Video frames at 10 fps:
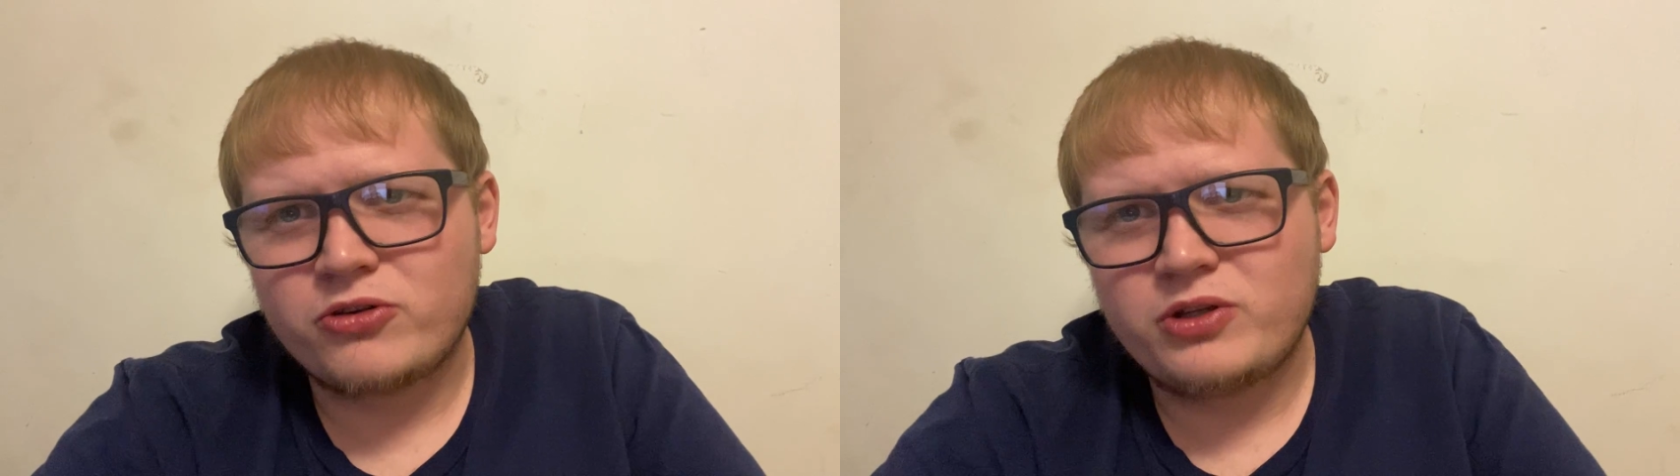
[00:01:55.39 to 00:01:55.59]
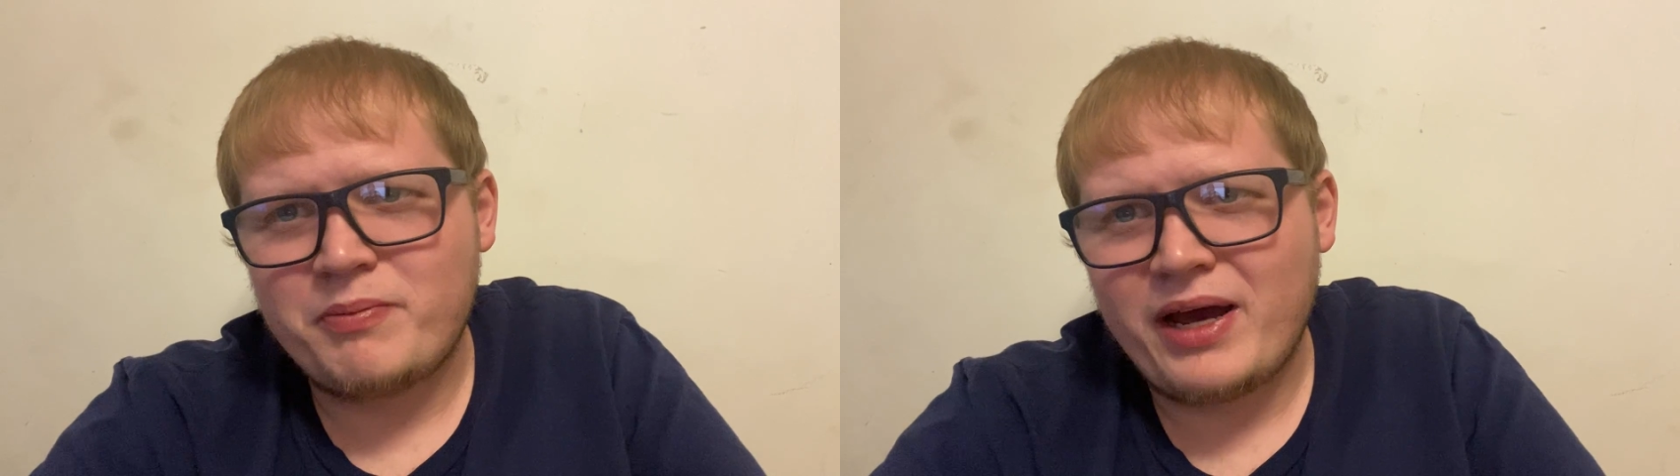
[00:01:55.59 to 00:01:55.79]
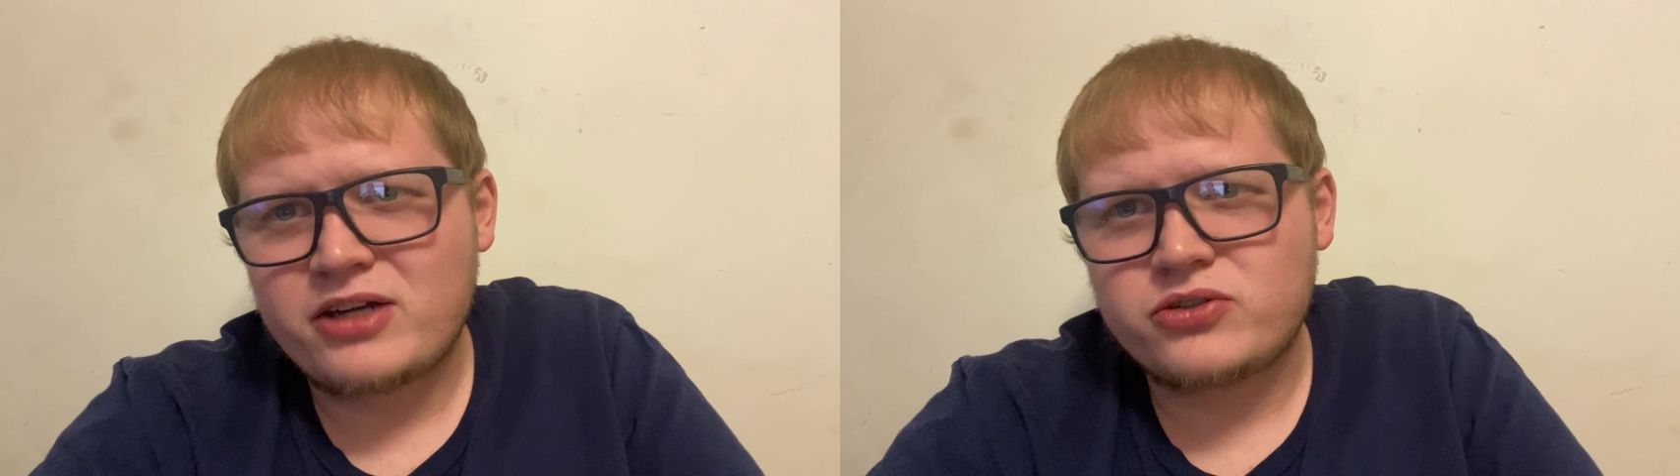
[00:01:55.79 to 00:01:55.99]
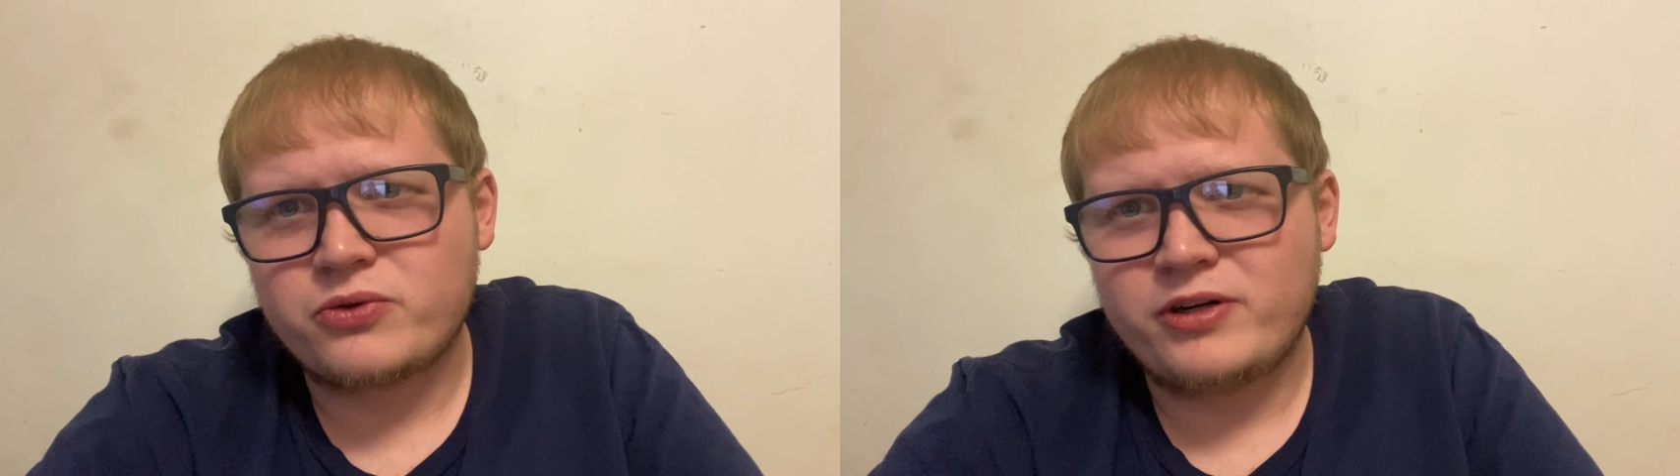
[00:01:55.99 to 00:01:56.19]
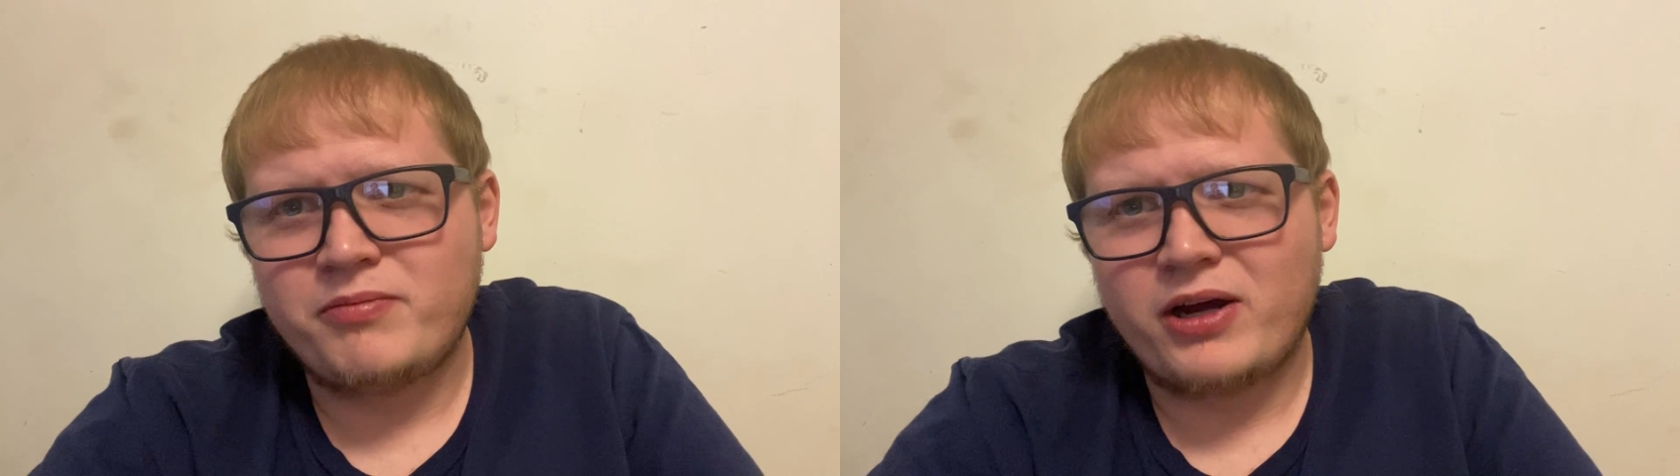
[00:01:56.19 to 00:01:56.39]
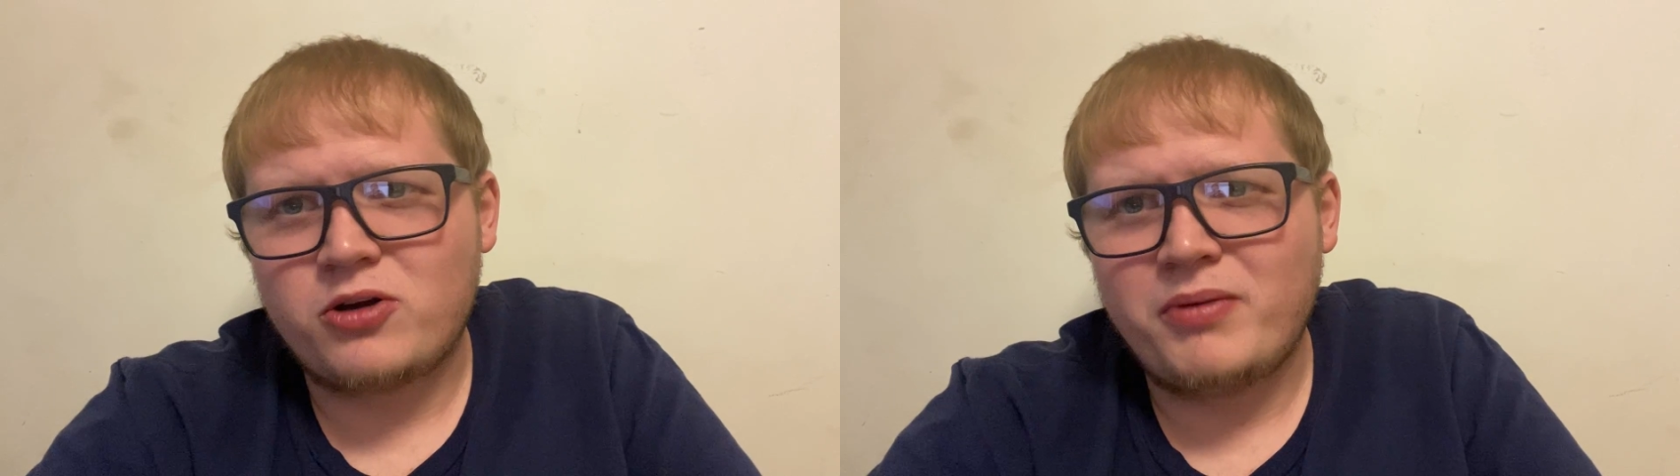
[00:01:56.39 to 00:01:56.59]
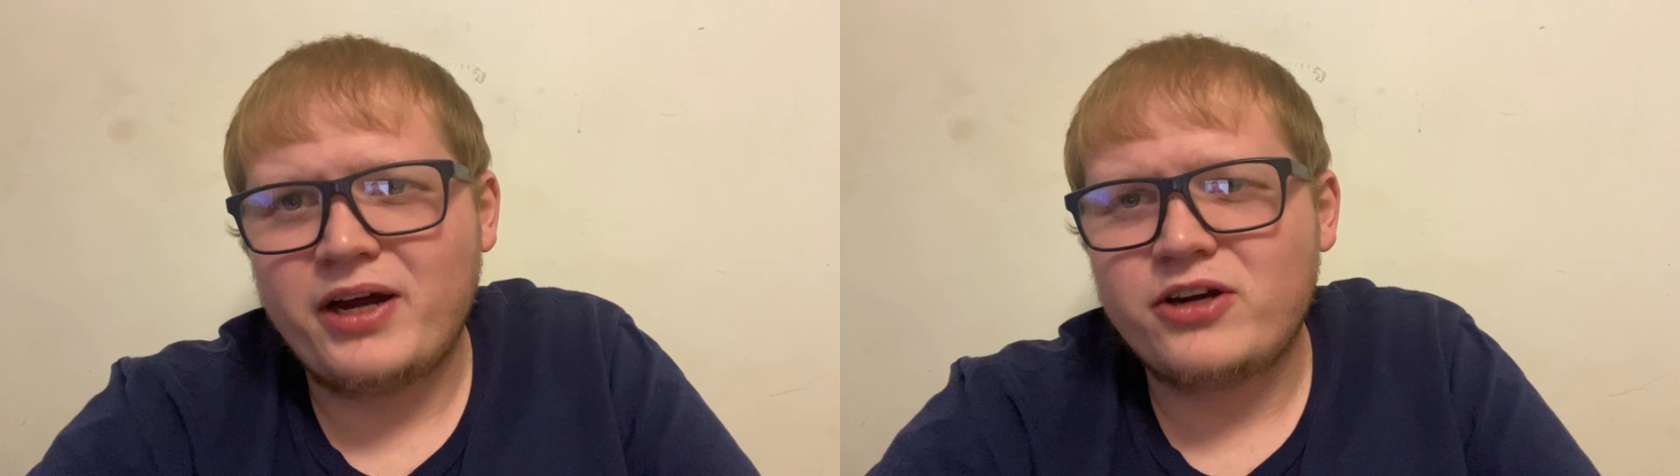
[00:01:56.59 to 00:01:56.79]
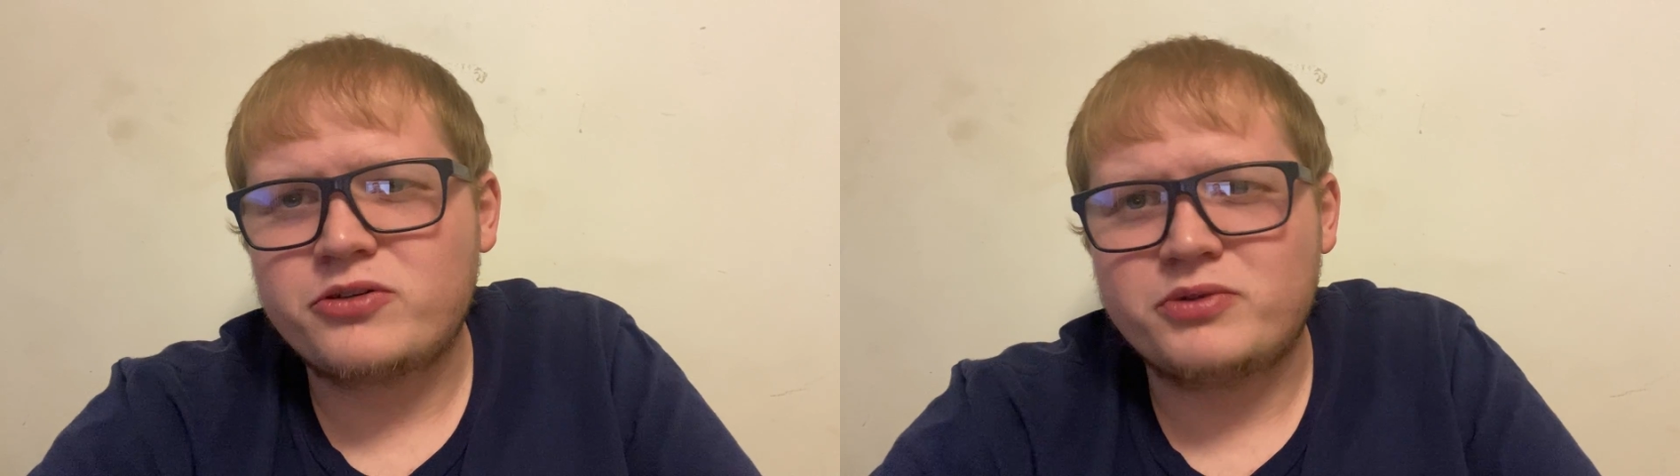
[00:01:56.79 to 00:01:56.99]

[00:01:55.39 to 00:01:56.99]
into the backstory of Michael Myers,